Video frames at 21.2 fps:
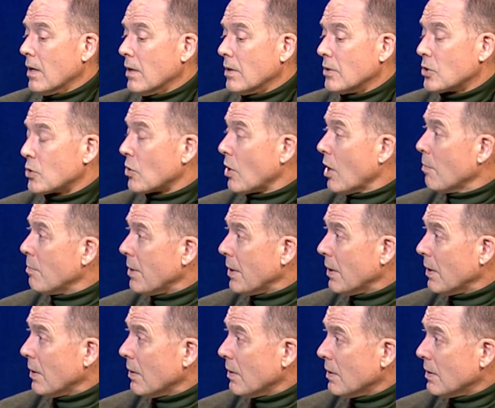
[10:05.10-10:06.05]
straw
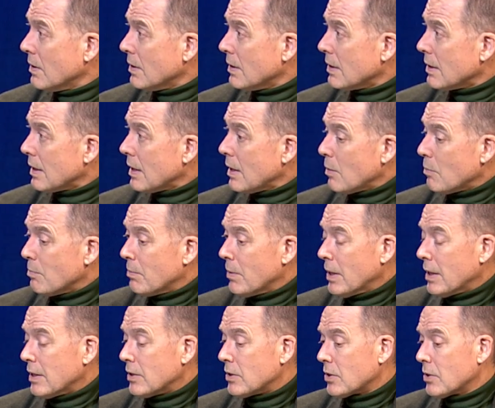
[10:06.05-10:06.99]
bale,
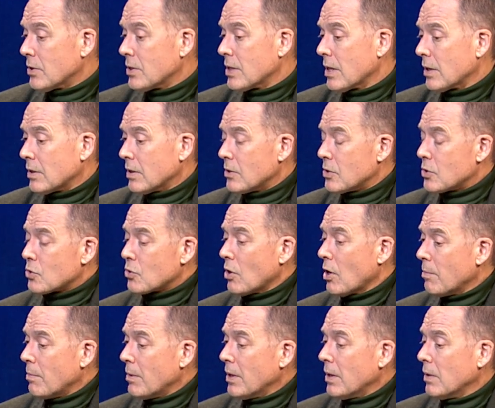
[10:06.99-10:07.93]
but it turns out that
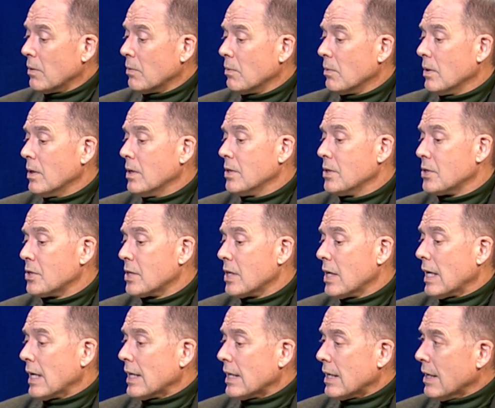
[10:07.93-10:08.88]
straw bale was
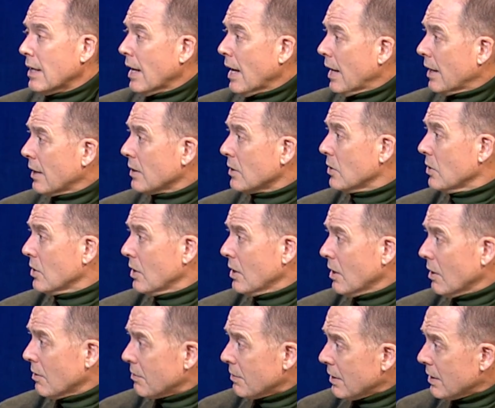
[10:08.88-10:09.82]
not good
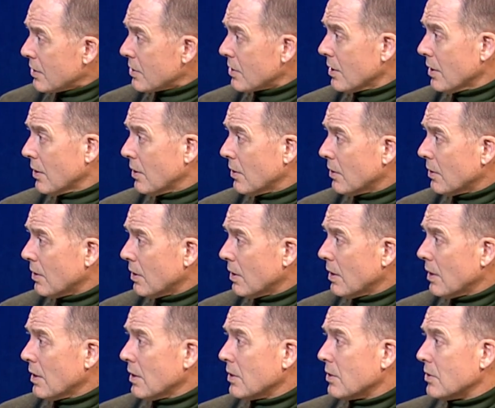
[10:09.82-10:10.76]
enough insulator
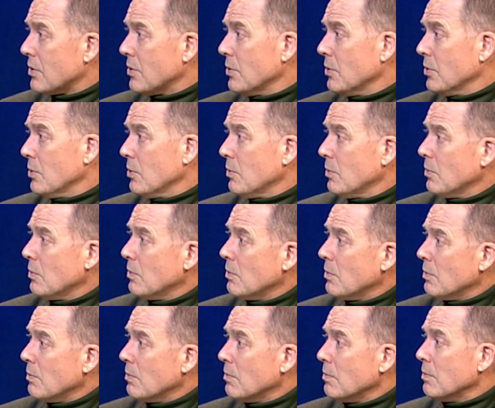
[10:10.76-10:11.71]
to
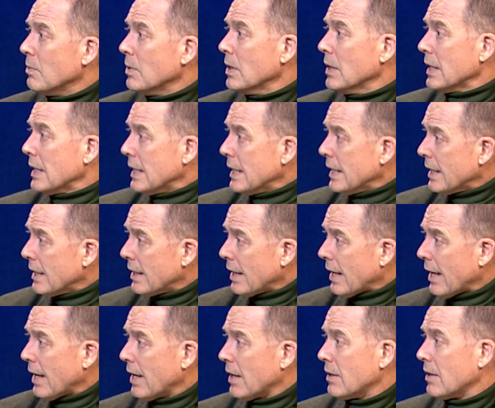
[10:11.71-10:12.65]
really get
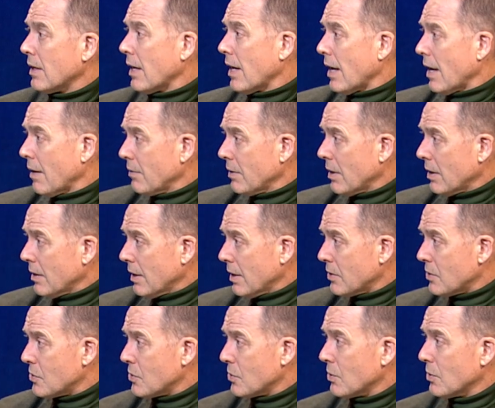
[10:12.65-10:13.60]
at having a
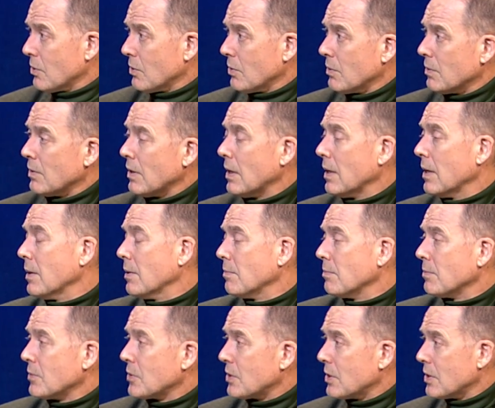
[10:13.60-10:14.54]
net zero
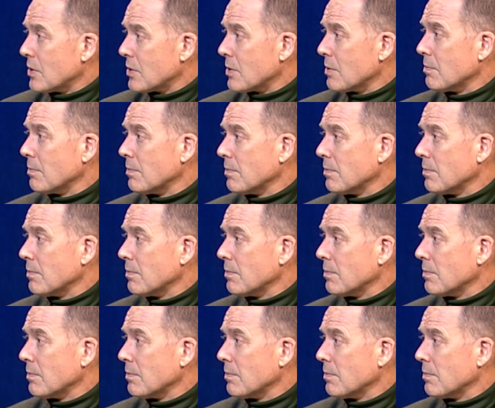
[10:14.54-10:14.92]
system.